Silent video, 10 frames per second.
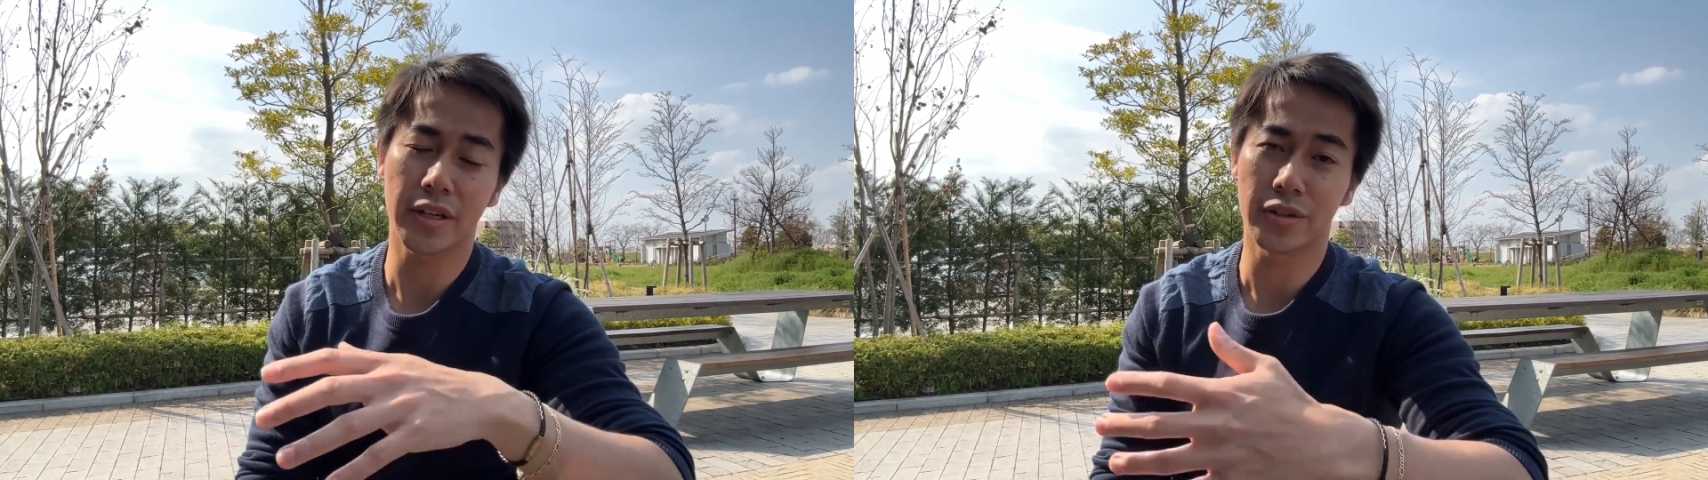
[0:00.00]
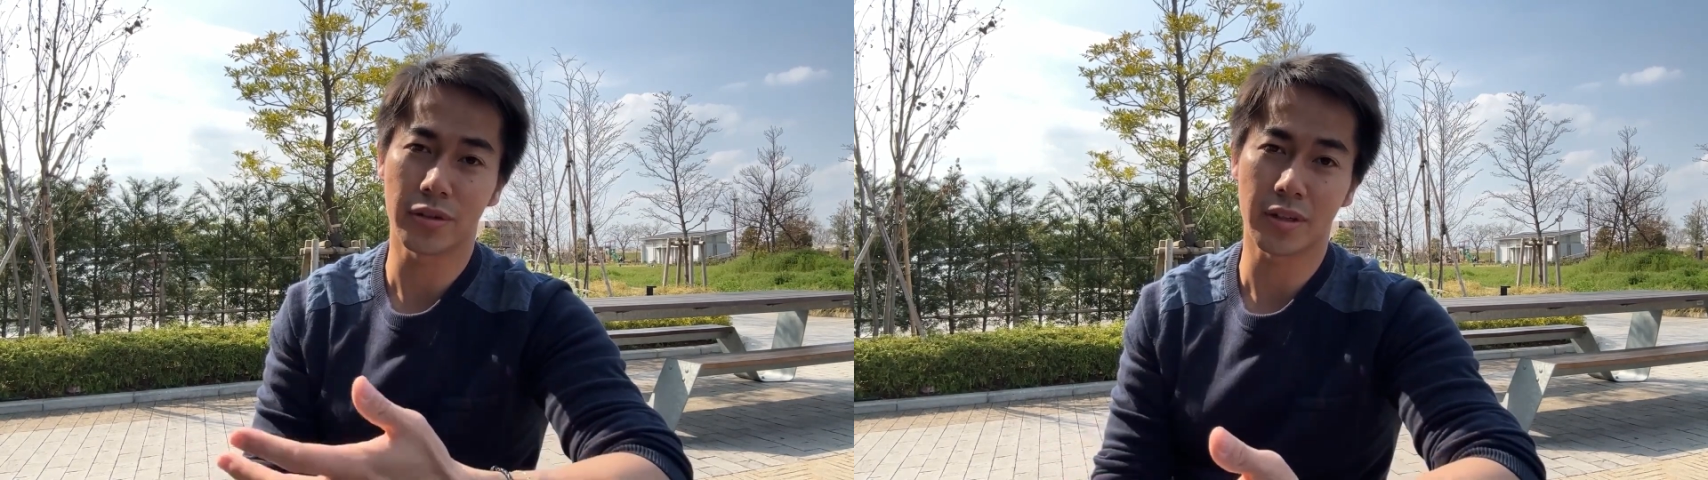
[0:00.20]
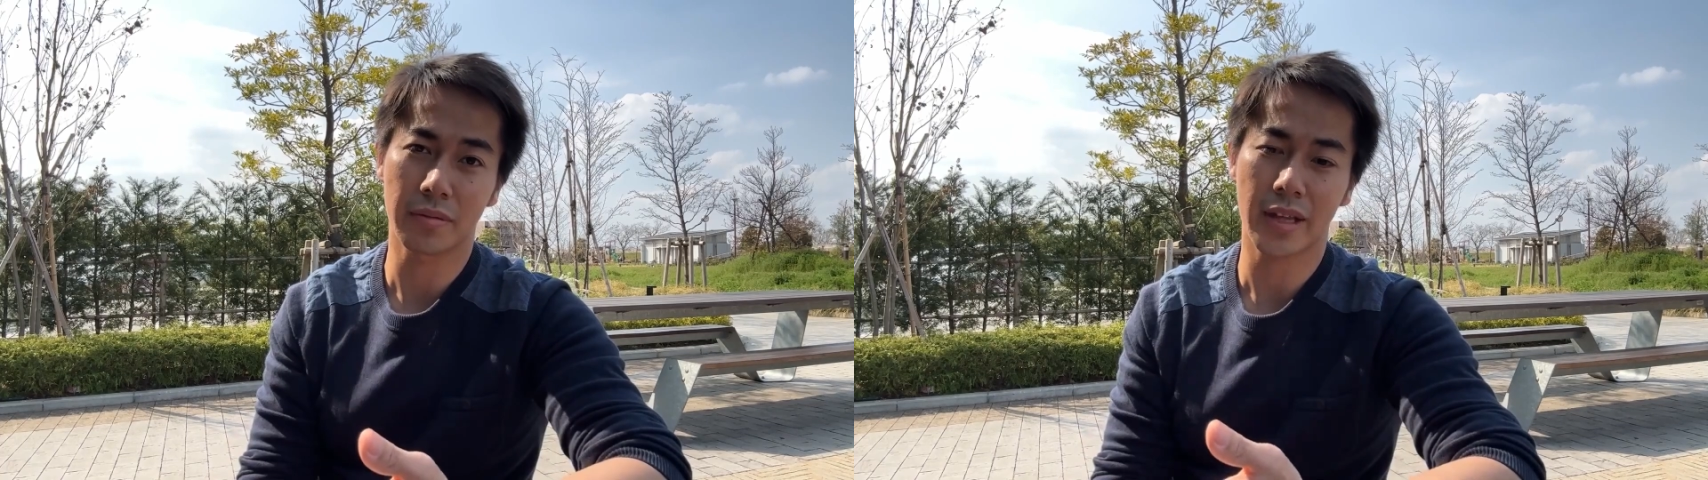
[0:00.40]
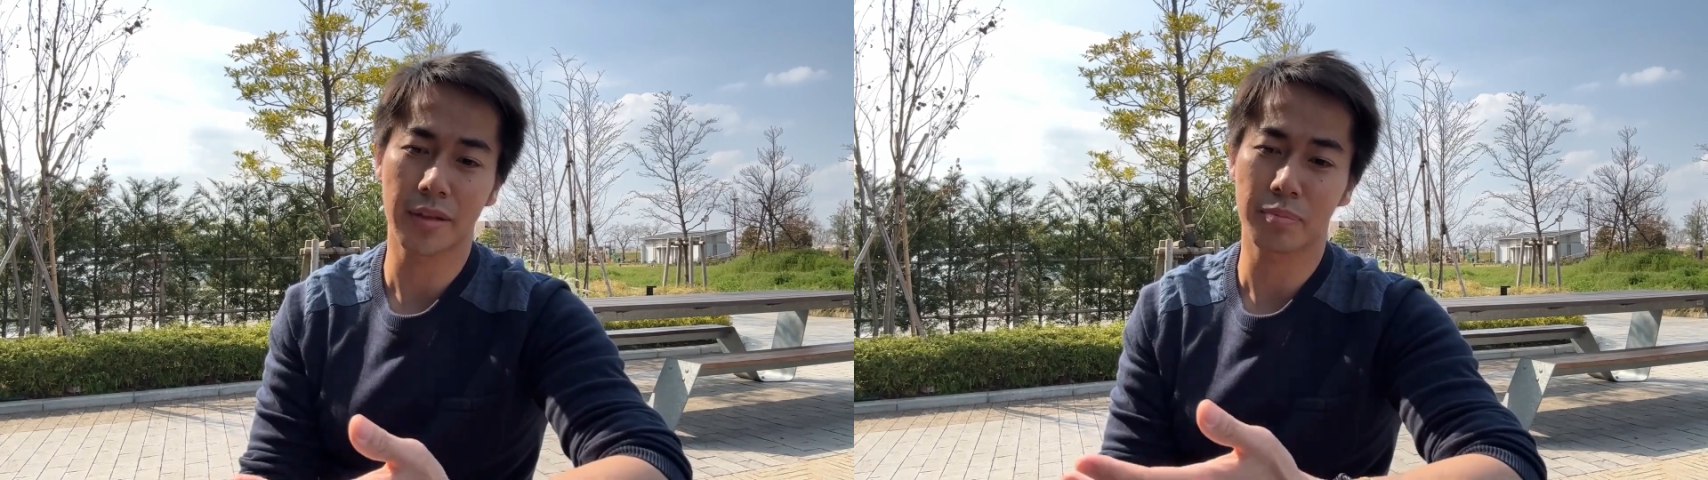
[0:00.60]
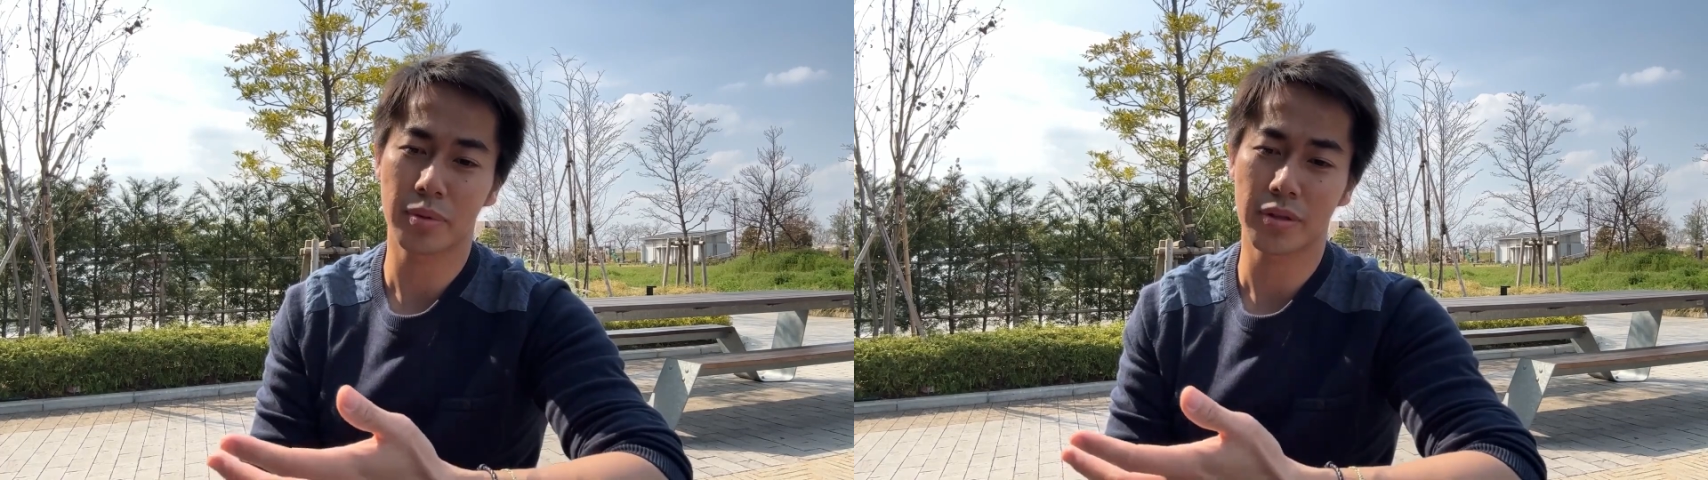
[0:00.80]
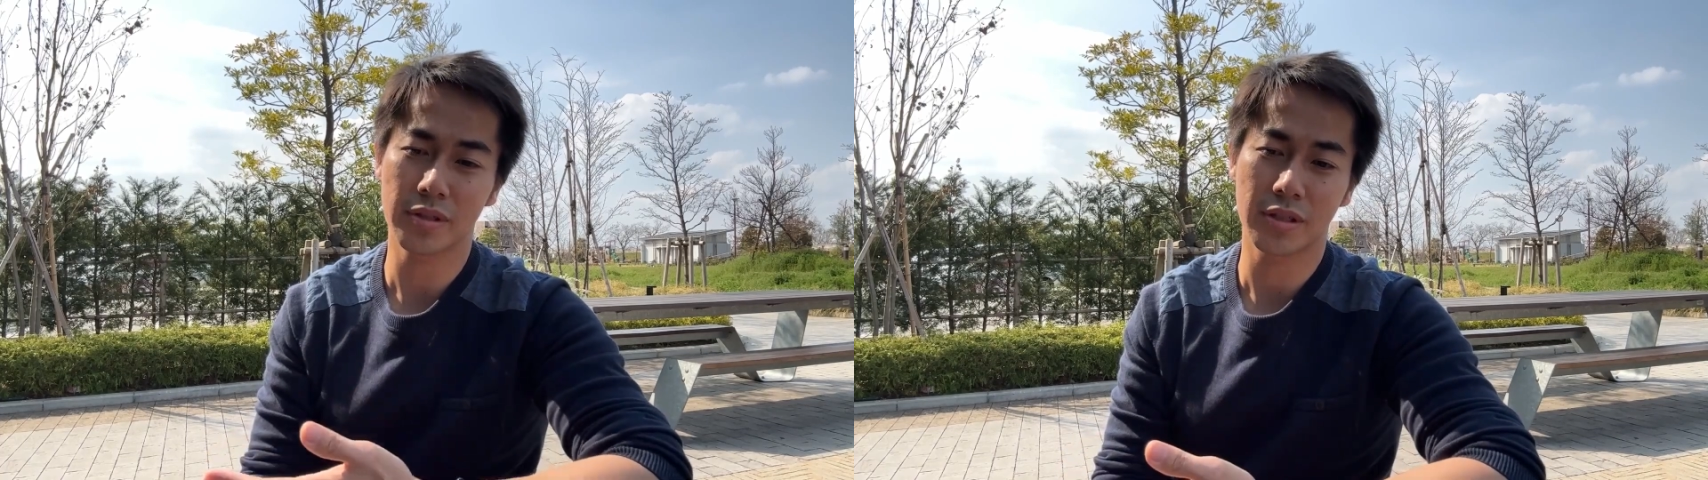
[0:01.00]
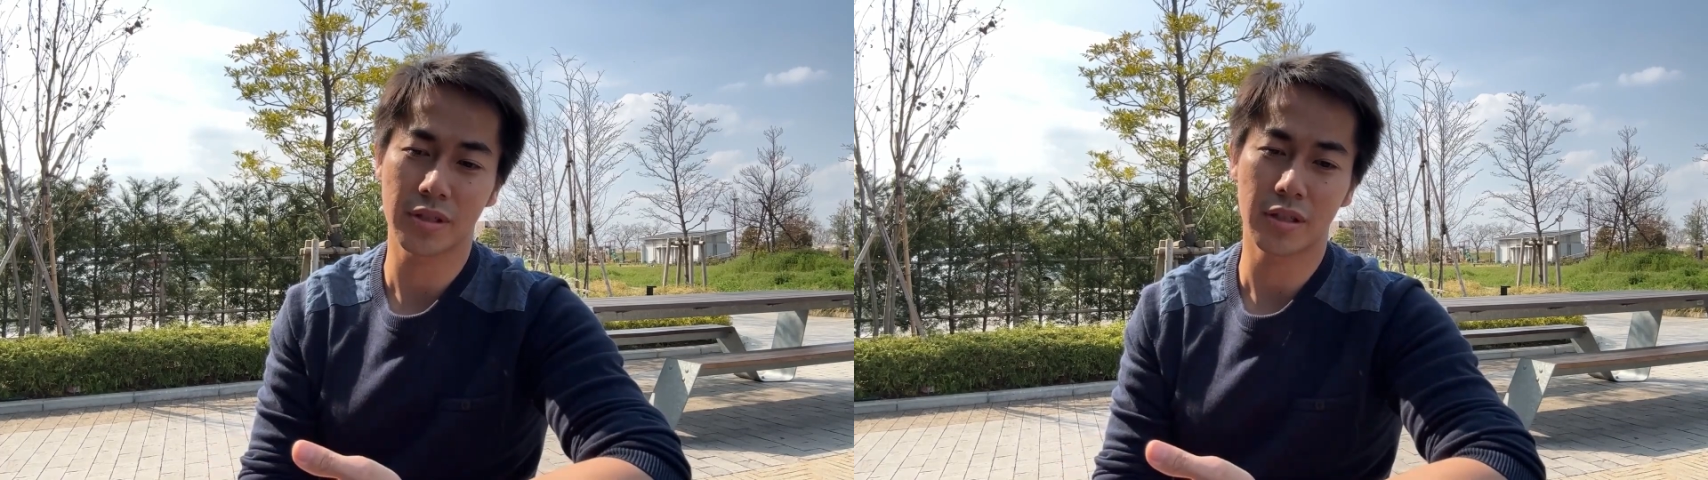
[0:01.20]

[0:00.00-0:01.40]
ignored. That person